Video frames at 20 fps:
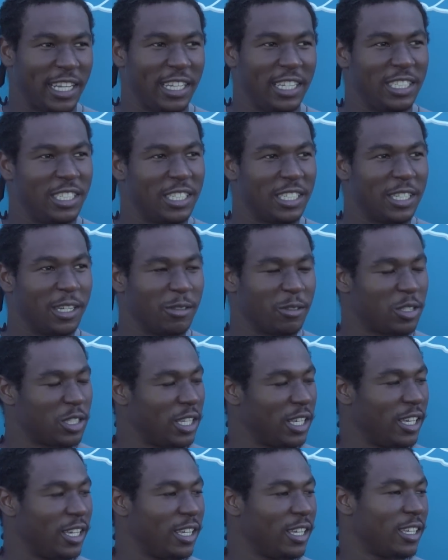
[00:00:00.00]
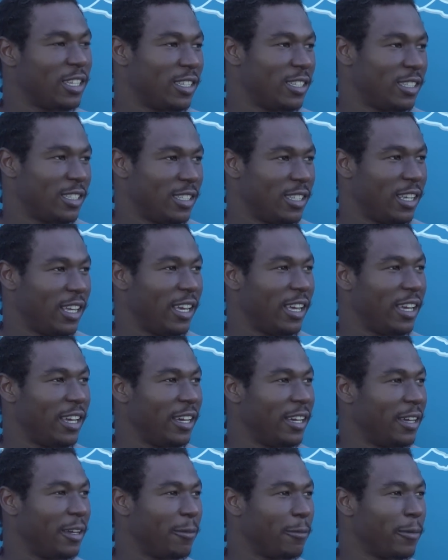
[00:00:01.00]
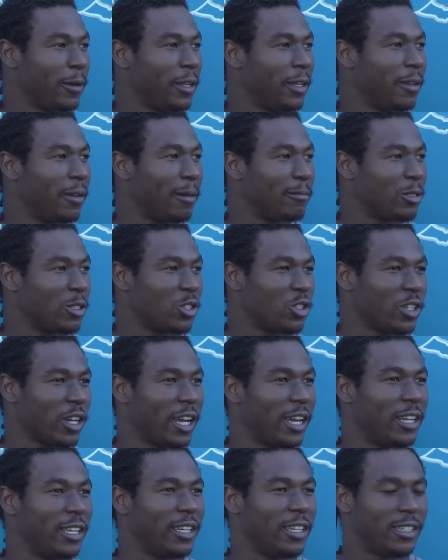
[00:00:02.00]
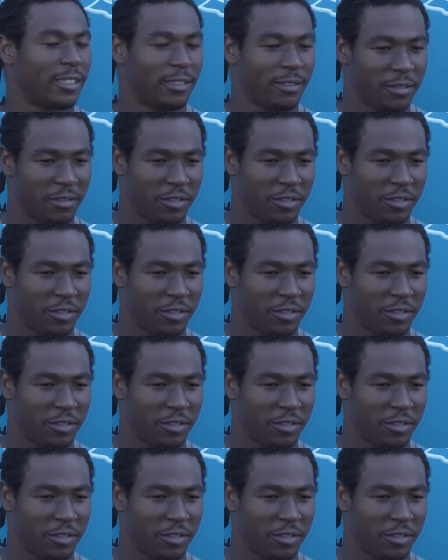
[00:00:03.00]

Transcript: You just don't see it. And really, I'm just trying to